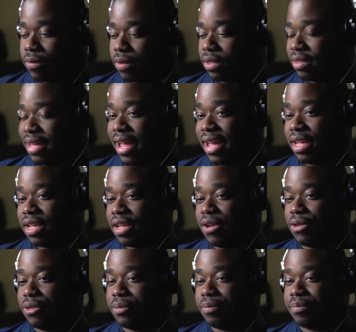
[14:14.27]
Thank
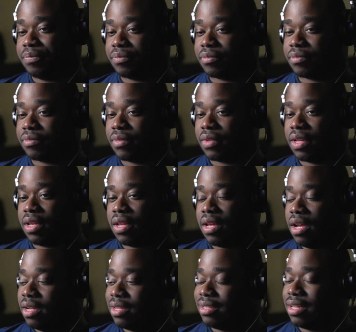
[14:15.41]
you.
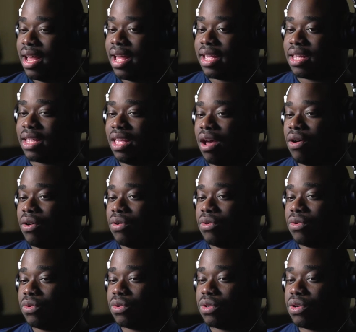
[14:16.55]
Like, yo,
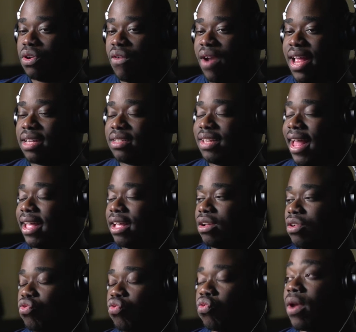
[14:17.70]

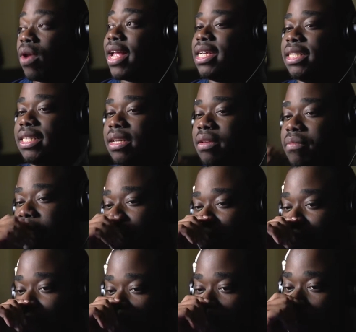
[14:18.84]
crazy to me.
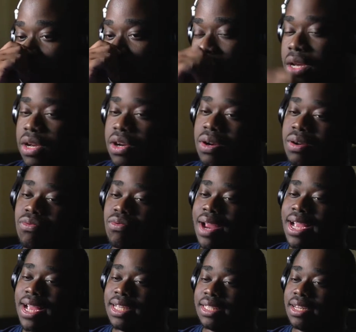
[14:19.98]

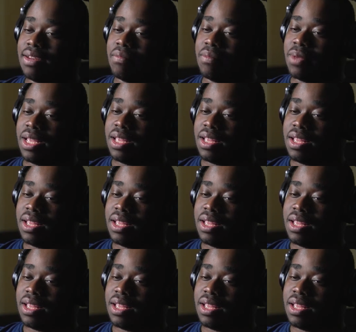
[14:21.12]
Crazy to me.